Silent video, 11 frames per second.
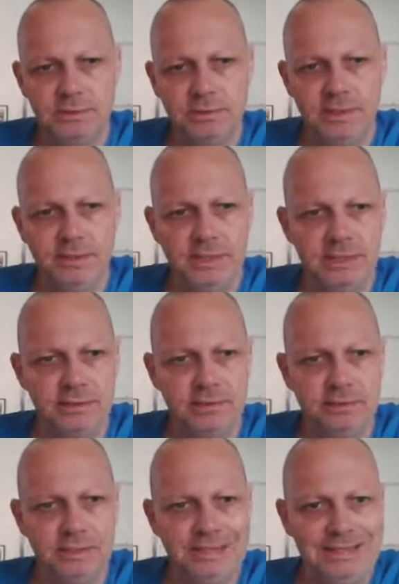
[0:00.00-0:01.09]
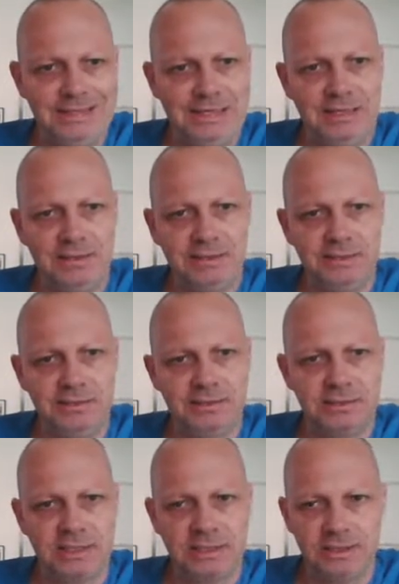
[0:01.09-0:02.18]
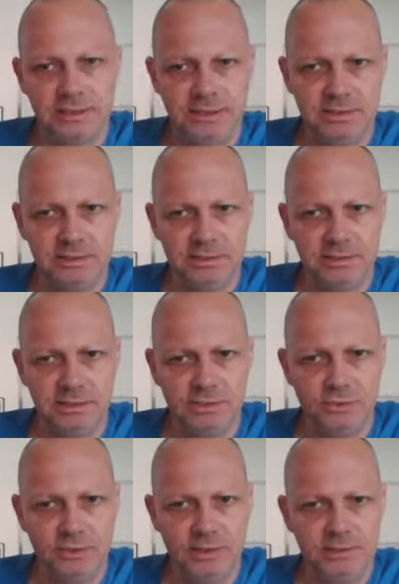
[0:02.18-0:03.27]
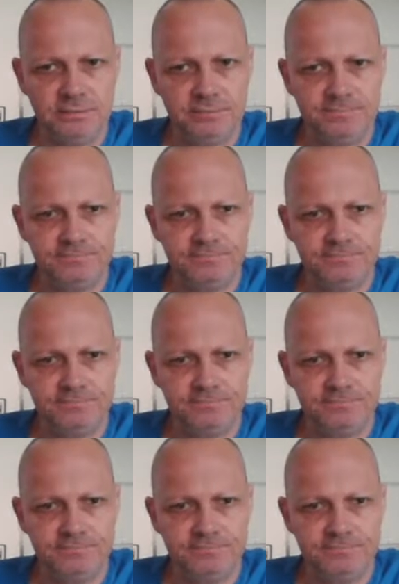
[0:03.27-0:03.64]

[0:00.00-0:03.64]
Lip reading: And then again attacking the queen.